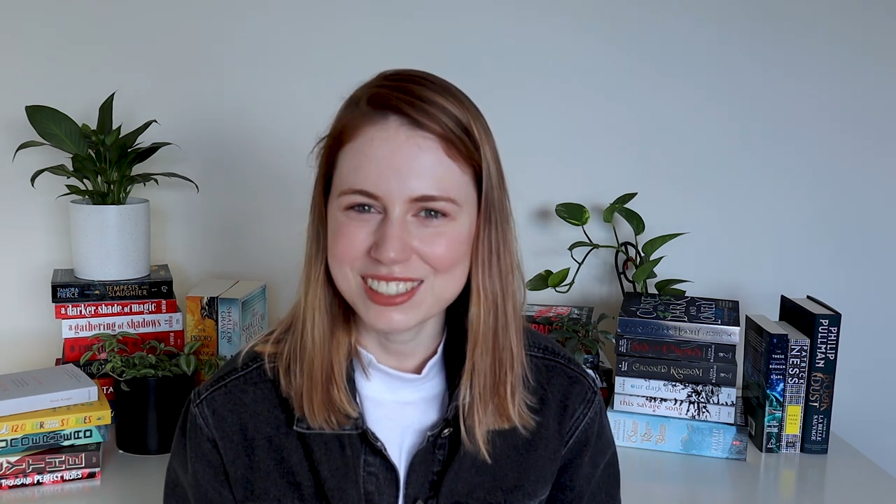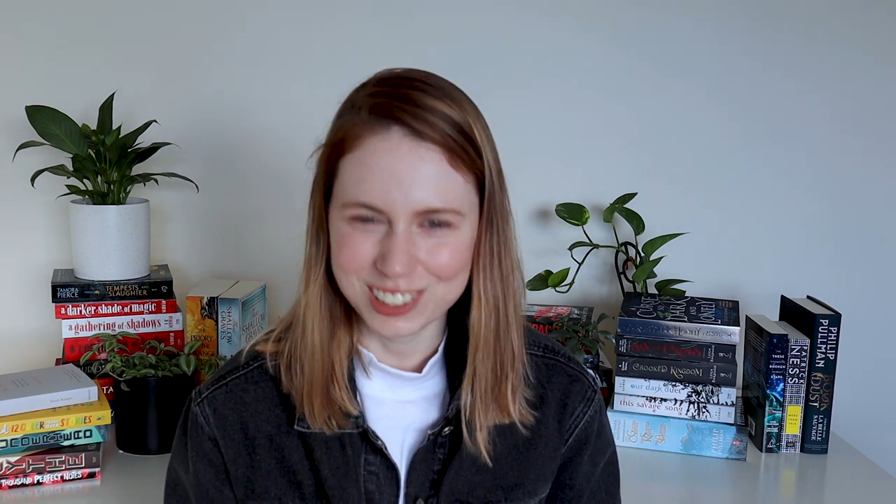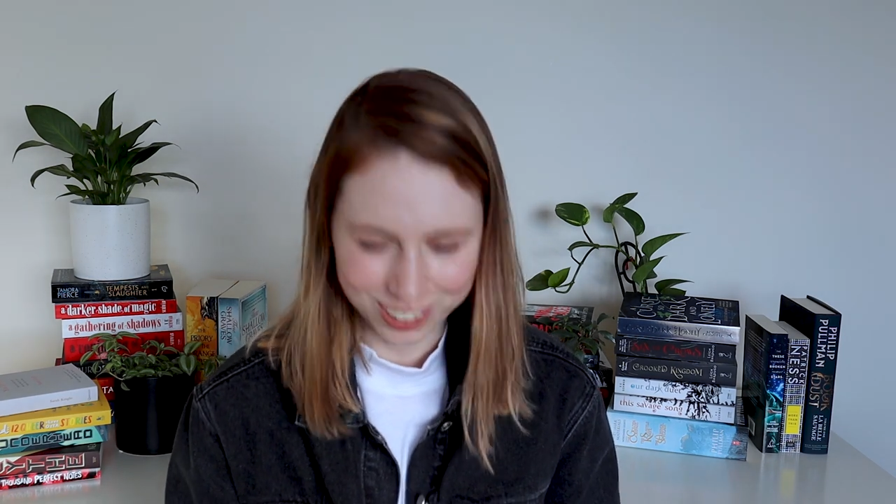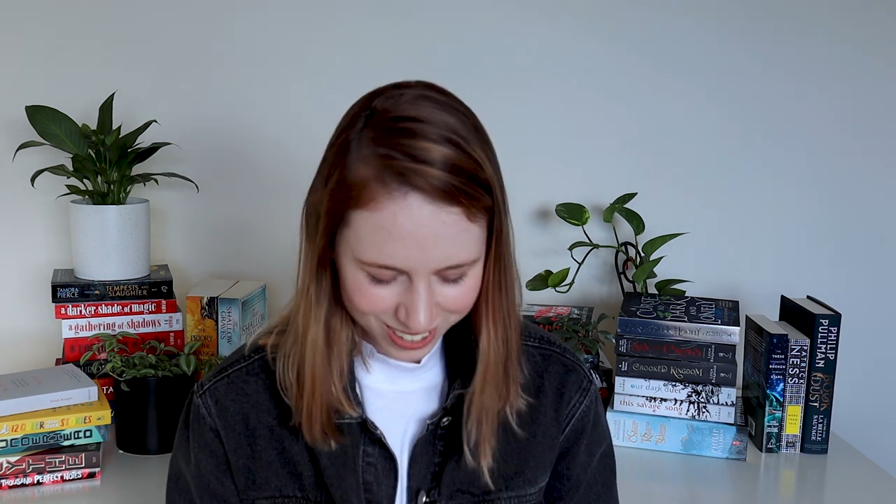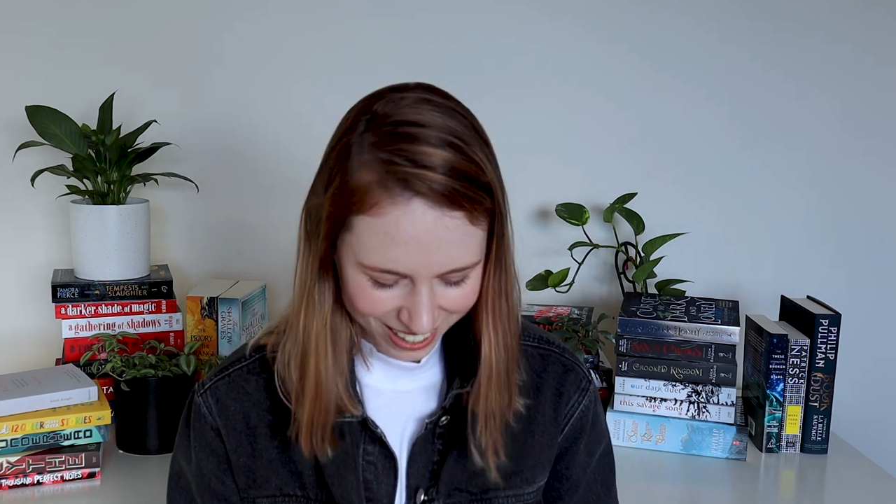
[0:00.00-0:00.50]

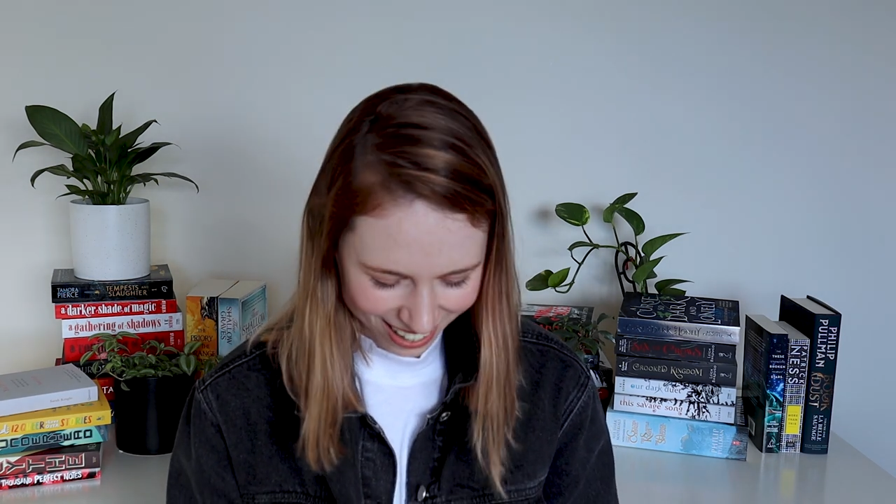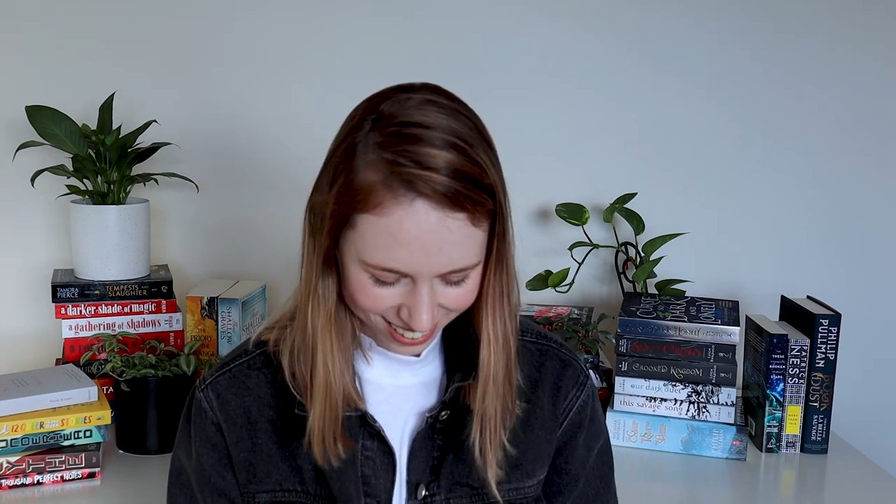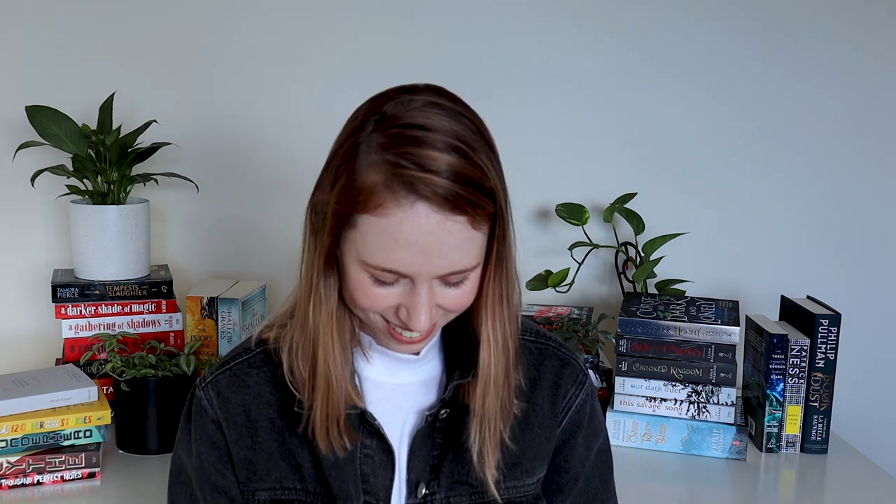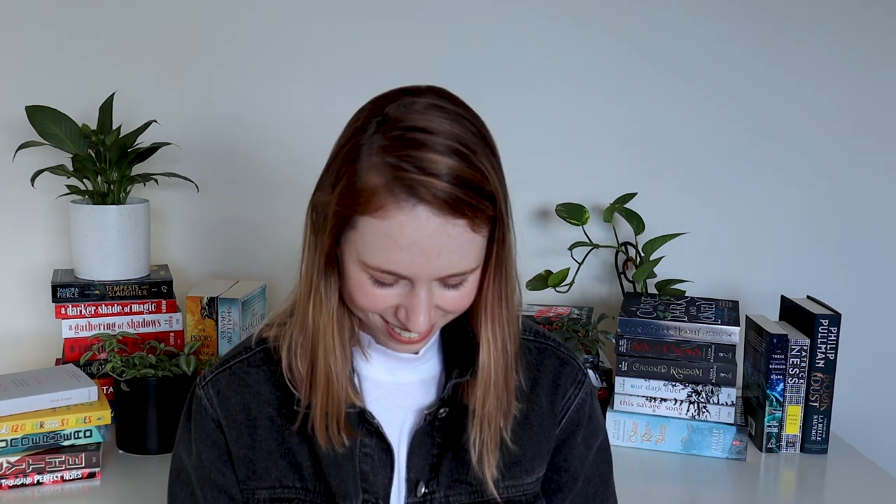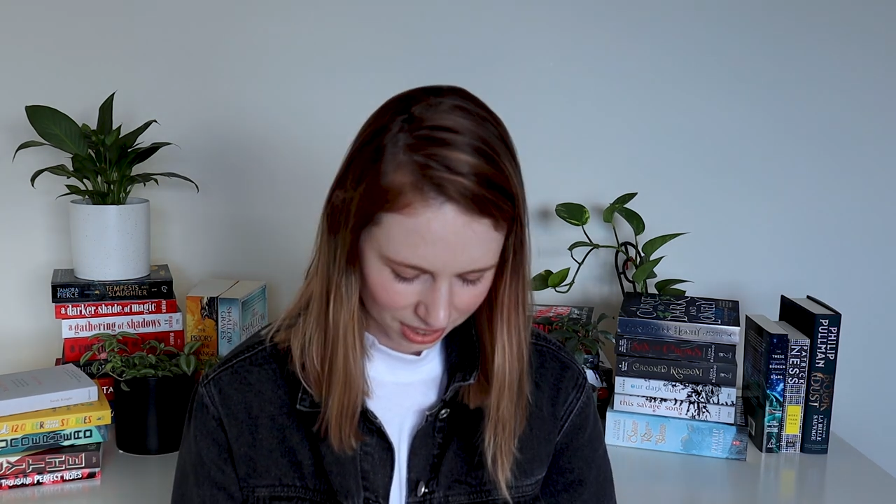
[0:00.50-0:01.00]
show
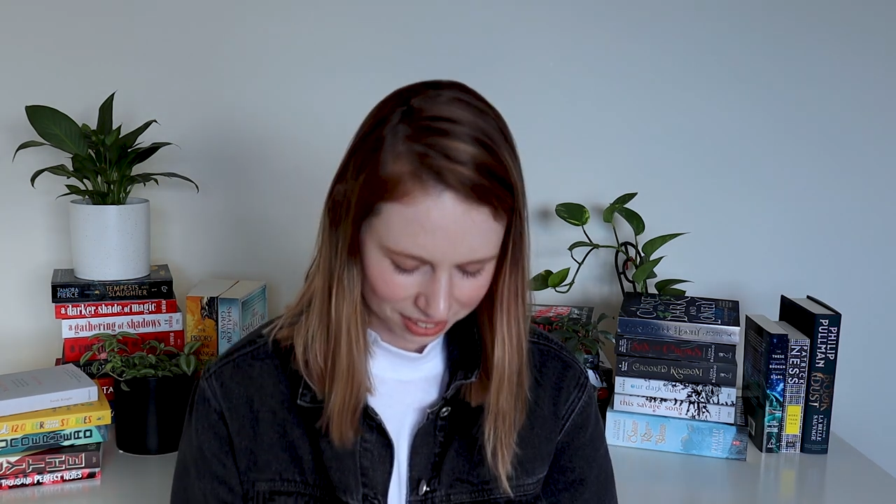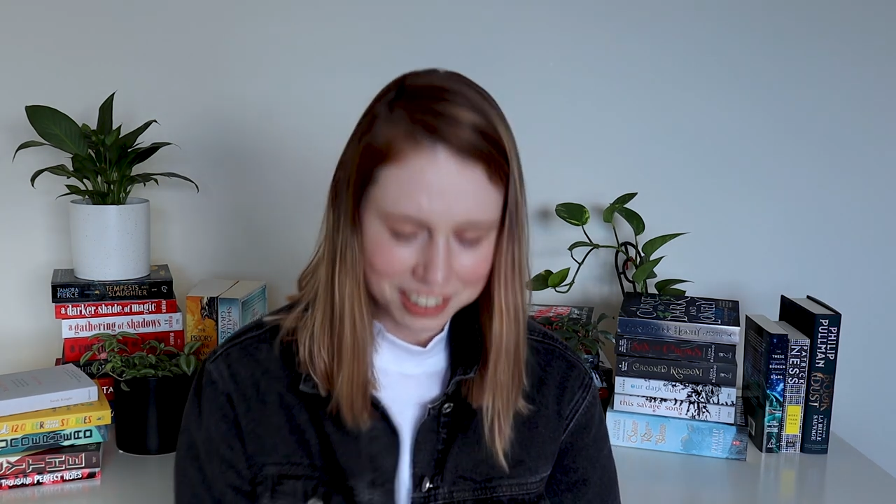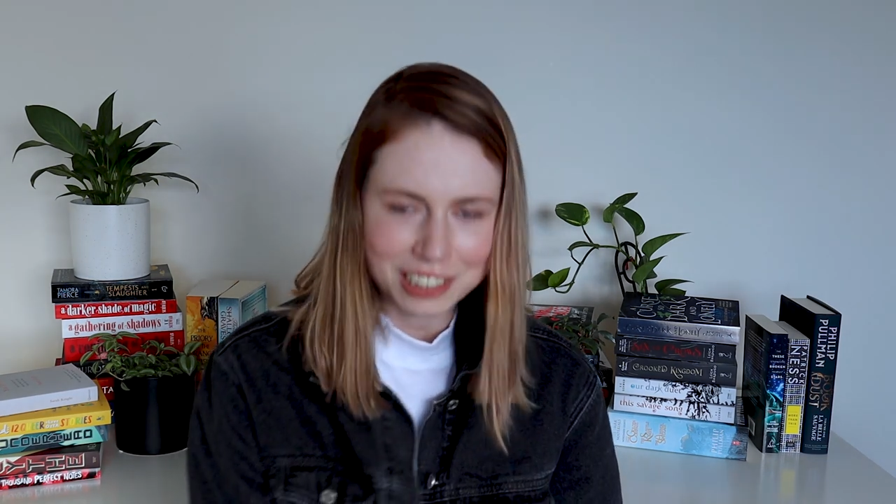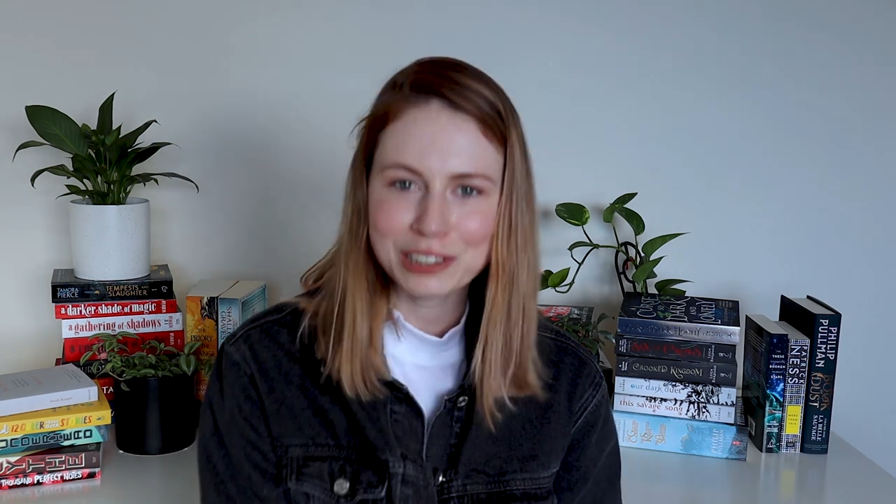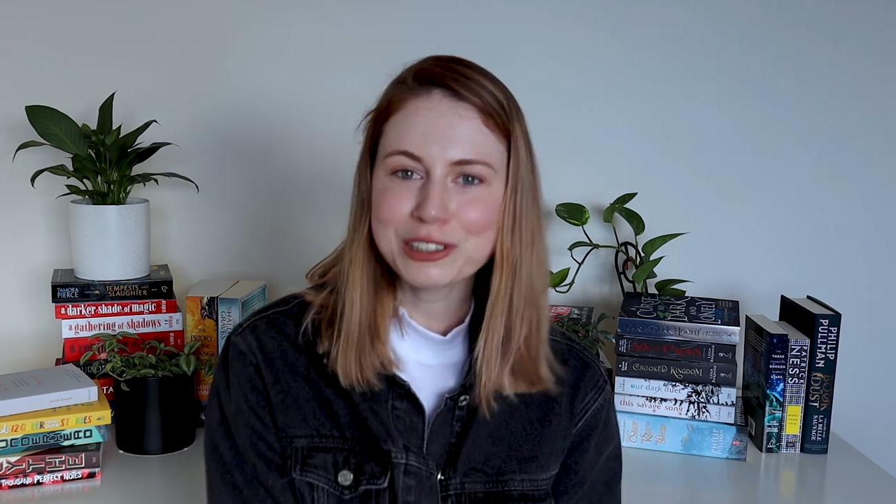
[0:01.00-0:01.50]
that.
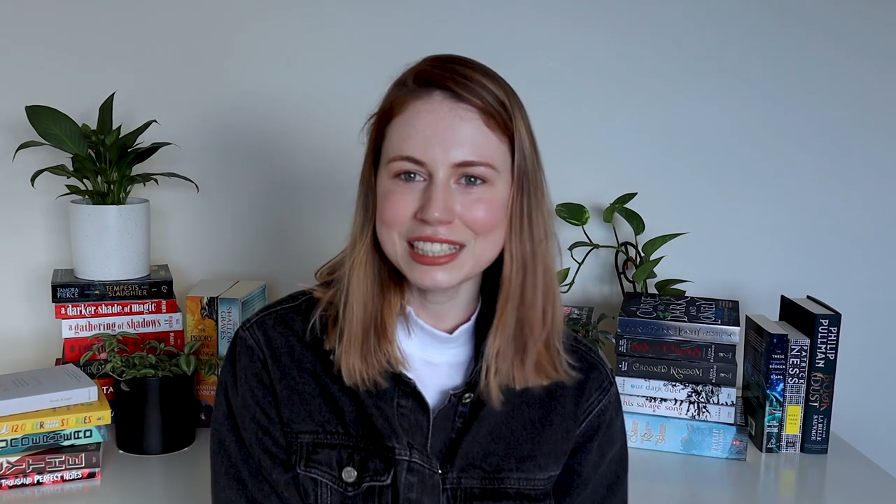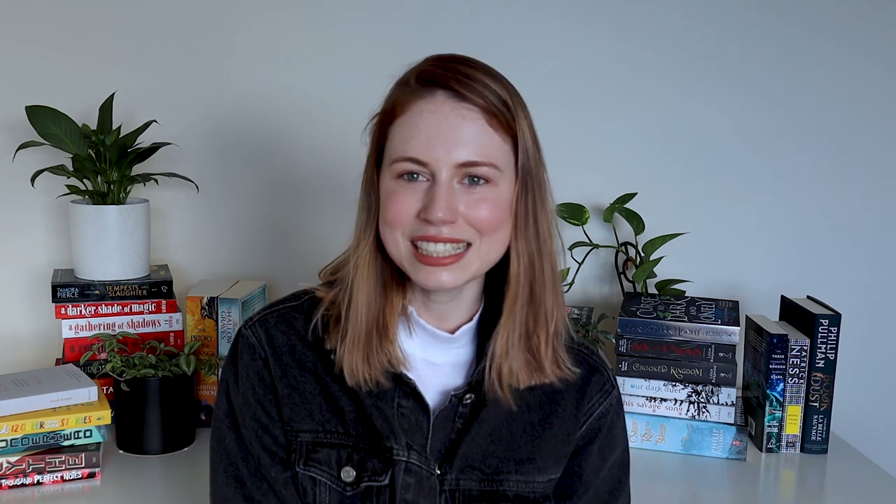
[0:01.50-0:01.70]
Look